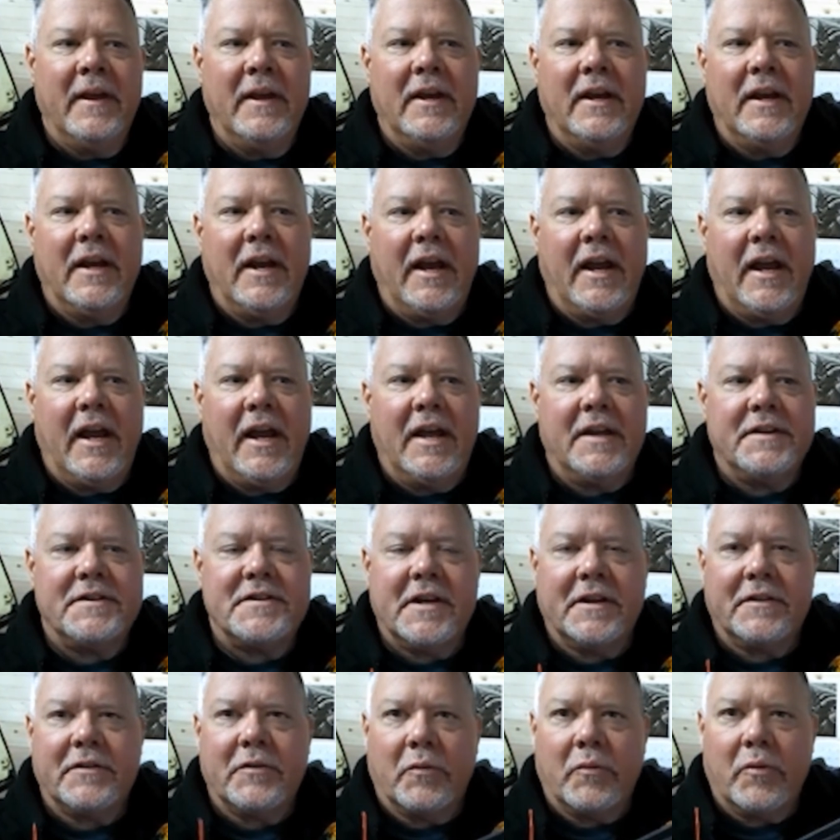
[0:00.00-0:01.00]
and
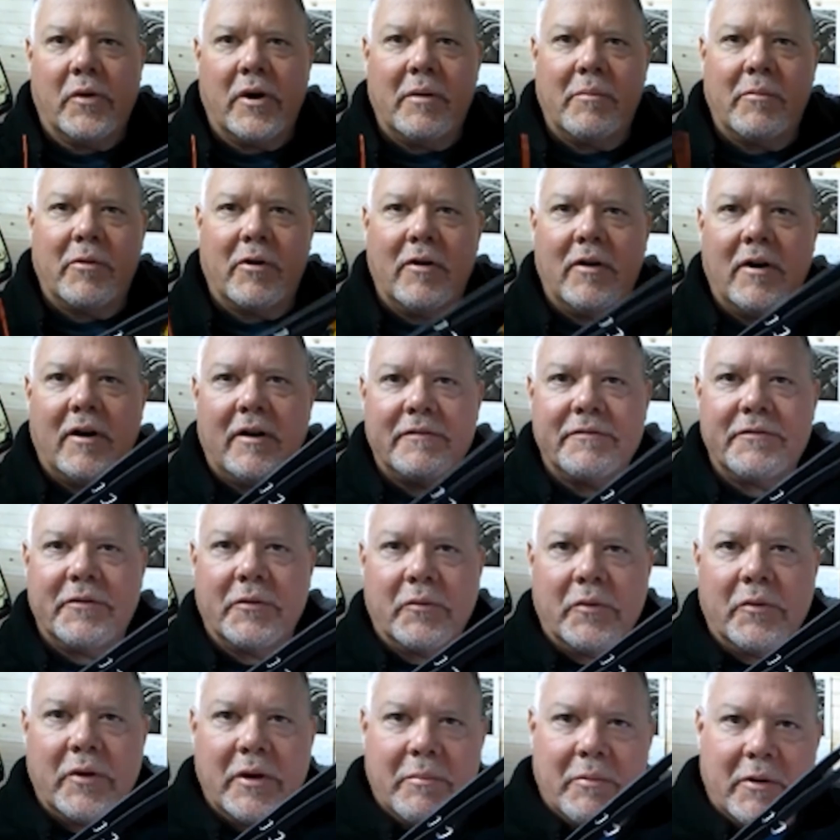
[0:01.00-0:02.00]
take the rubber off the
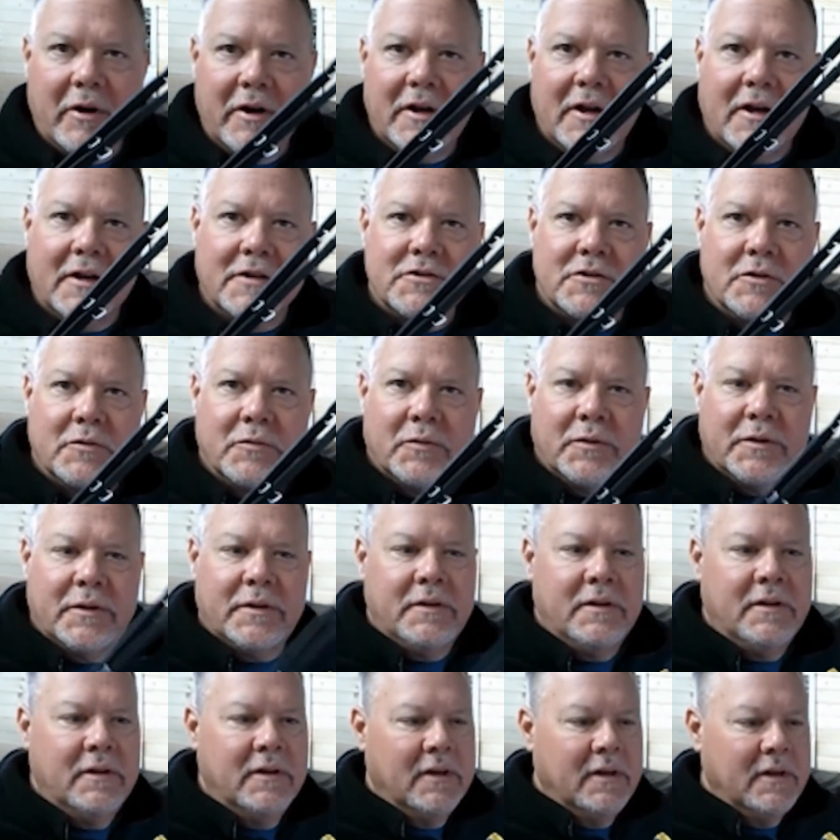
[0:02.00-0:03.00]
reproduction one
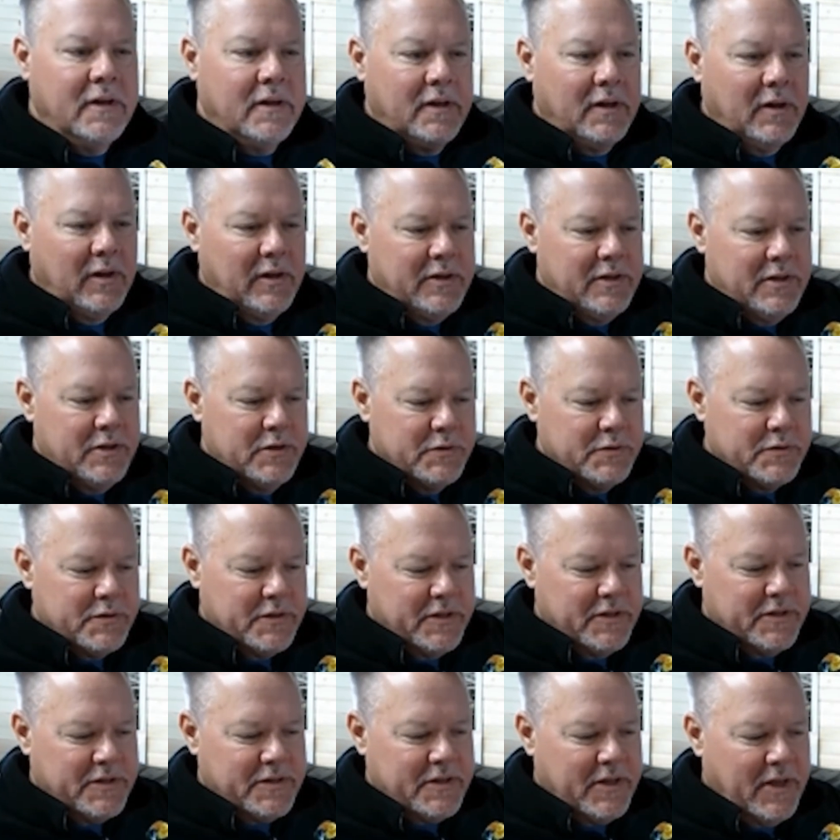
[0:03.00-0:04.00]
and use
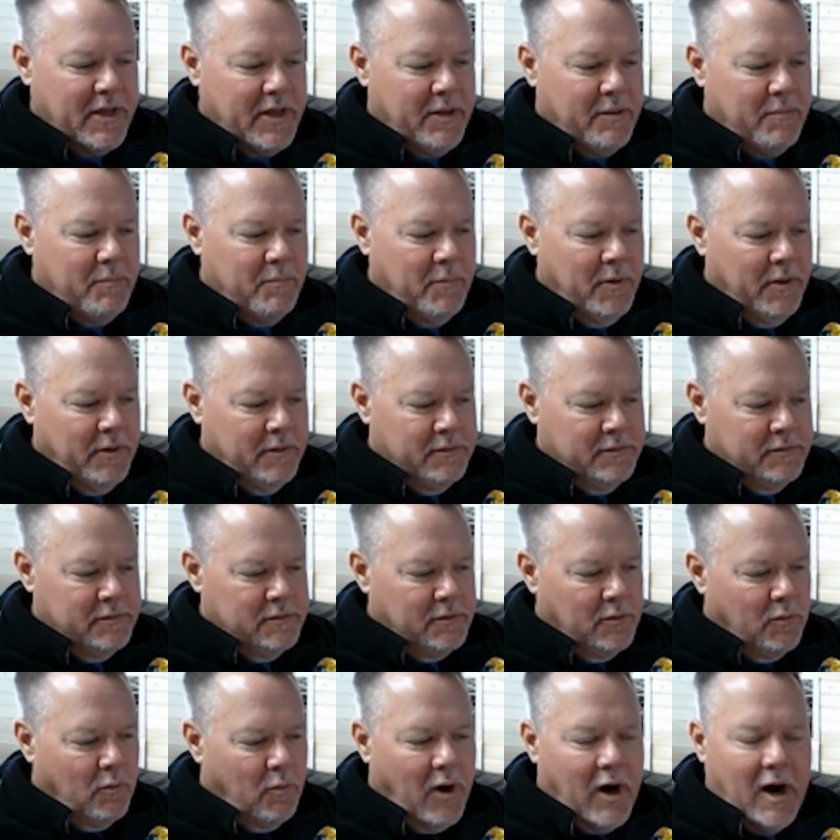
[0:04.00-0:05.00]
the same
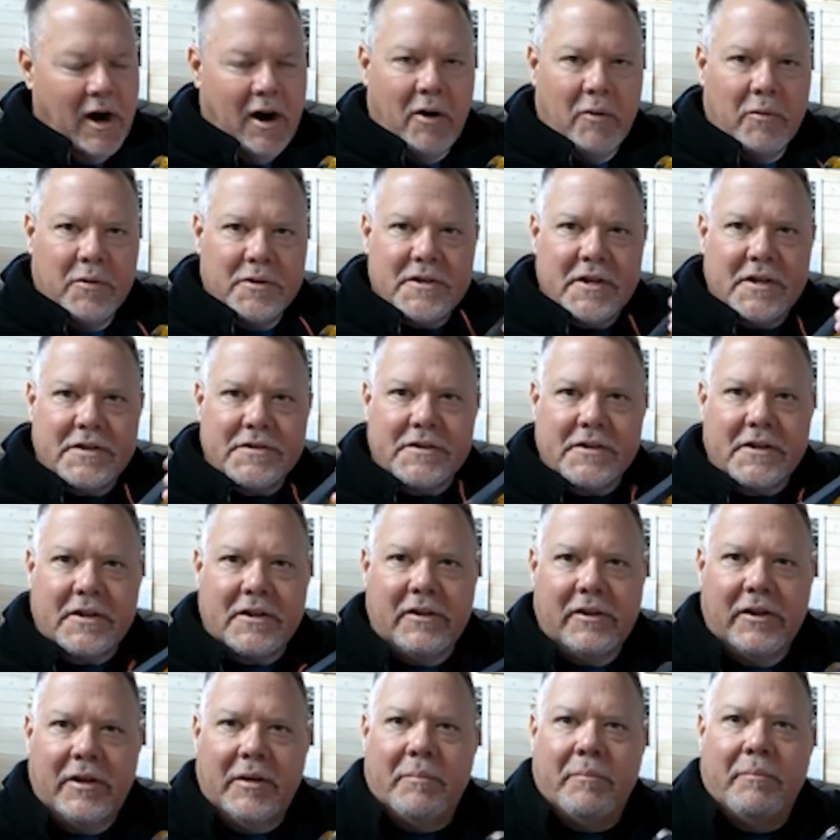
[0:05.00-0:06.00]
wire which has the
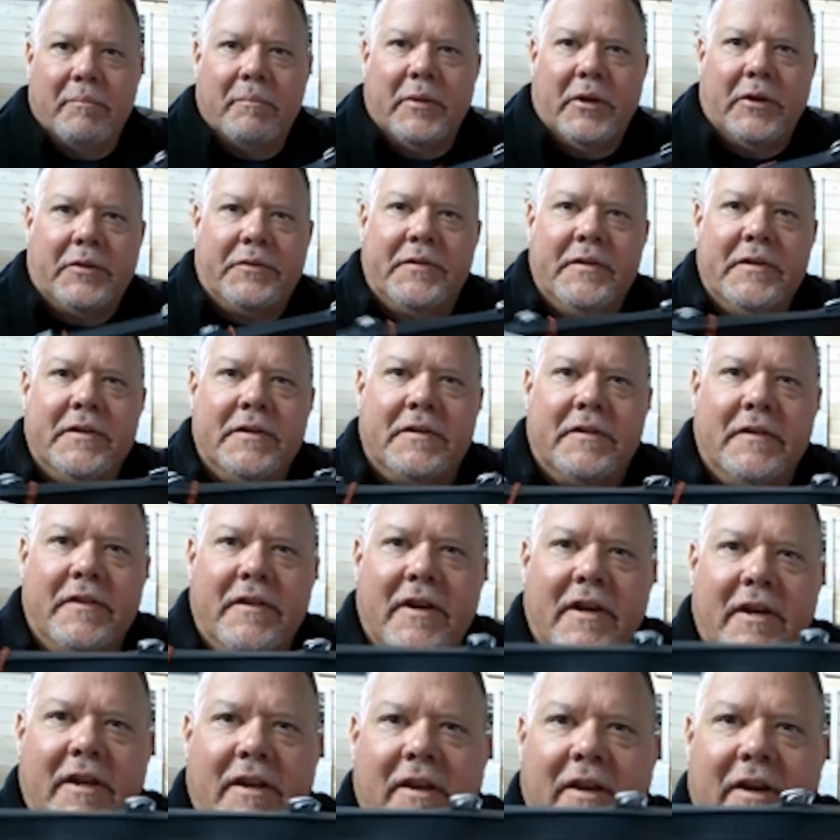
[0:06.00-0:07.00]
clip built into the
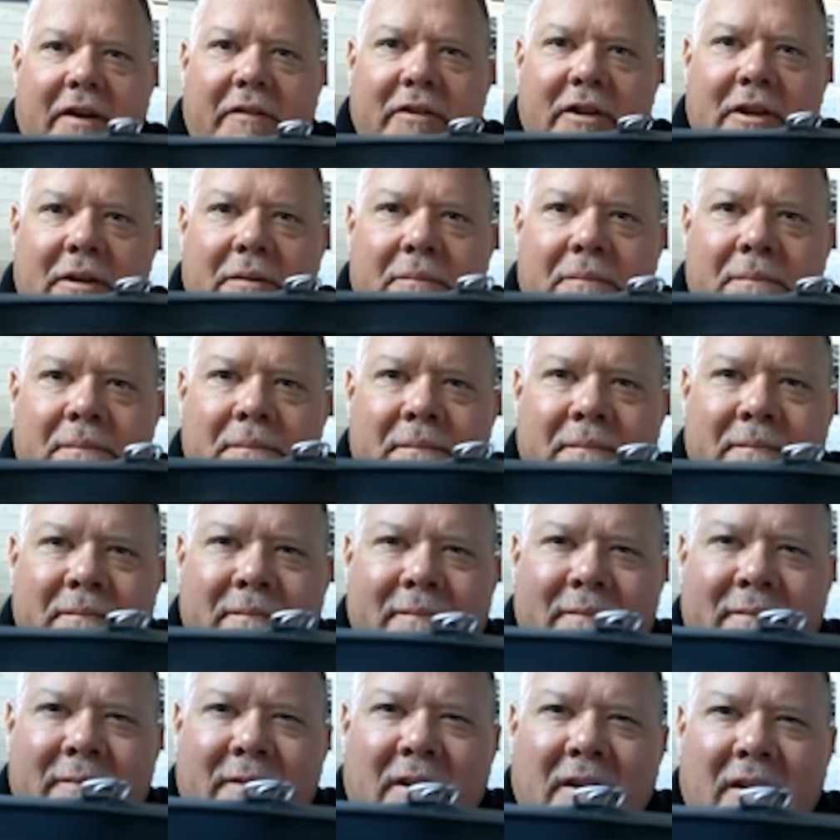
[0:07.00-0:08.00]
end of it
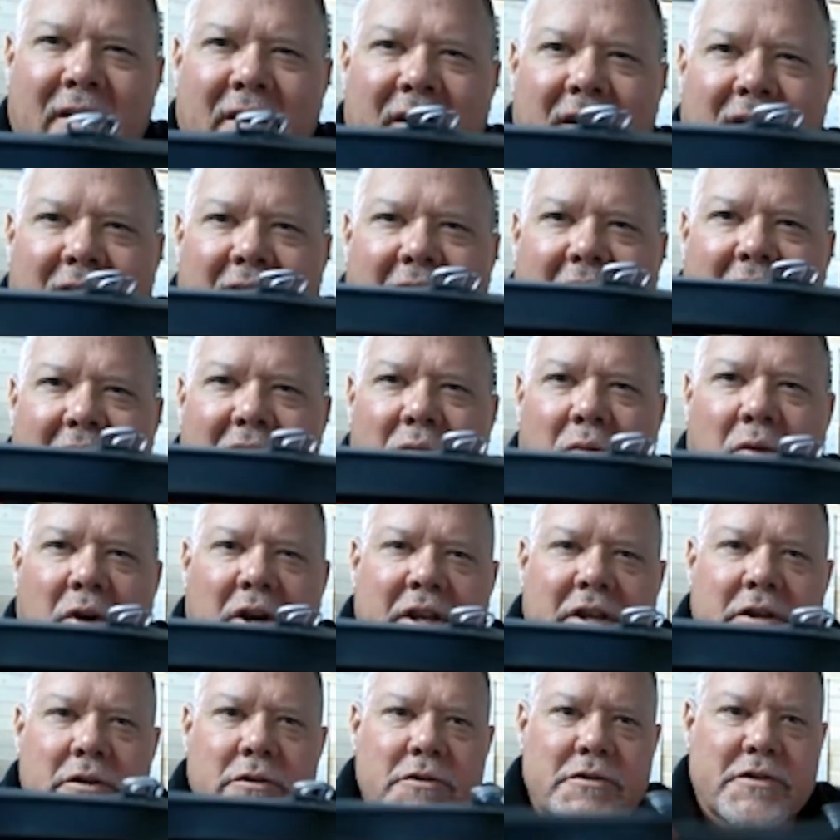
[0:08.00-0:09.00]
and
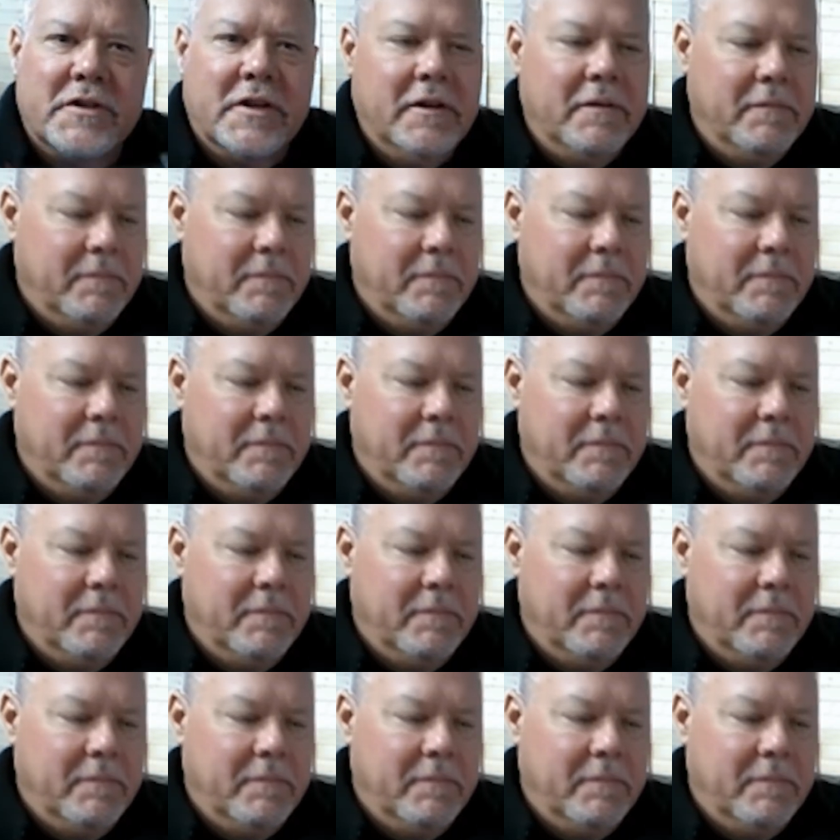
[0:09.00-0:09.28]
reuse it.